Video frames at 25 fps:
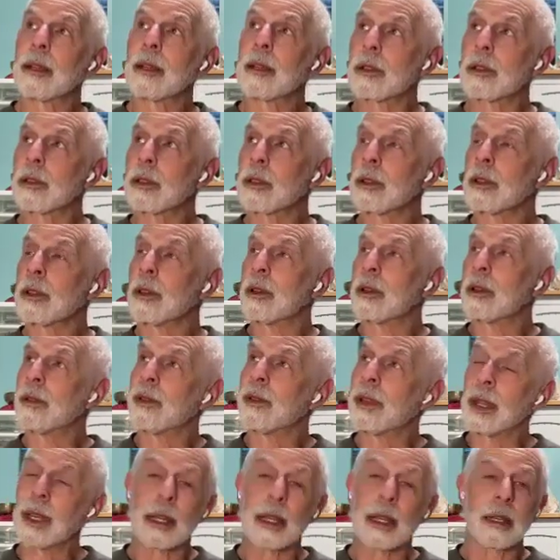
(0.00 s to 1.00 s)
because
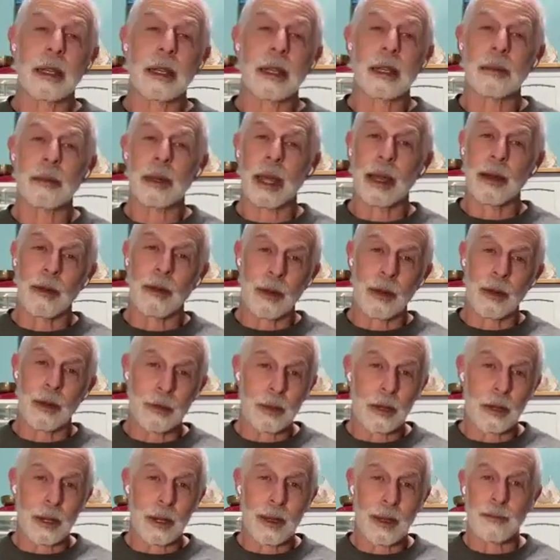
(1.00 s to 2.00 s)
of the income, gave
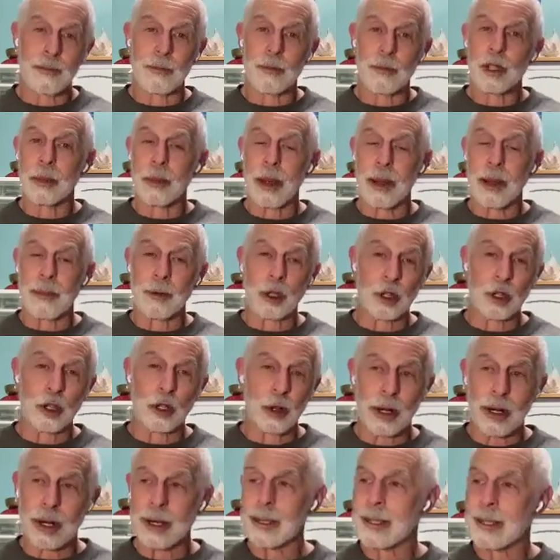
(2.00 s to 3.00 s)
them some
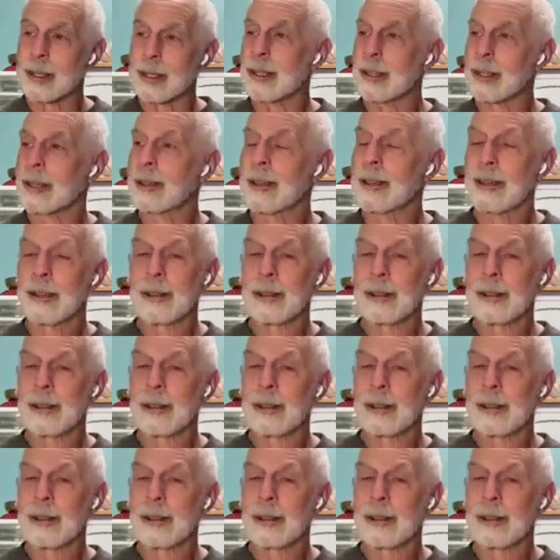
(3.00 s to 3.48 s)
opportunities.